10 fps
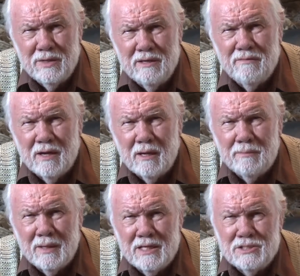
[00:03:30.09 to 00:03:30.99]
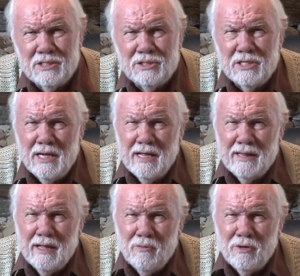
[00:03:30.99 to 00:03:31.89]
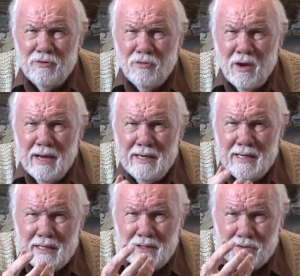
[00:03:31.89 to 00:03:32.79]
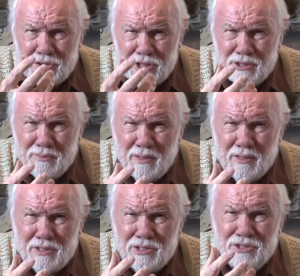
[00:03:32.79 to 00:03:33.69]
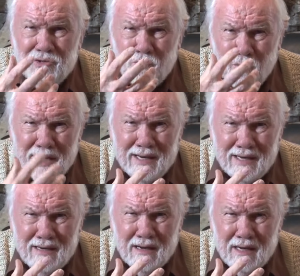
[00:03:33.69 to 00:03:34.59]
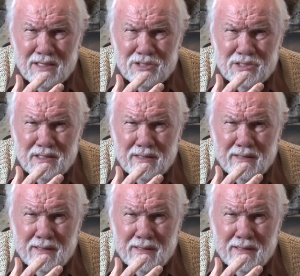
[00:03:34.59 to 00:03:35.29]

We developed lessons that would try to get those experiences recognized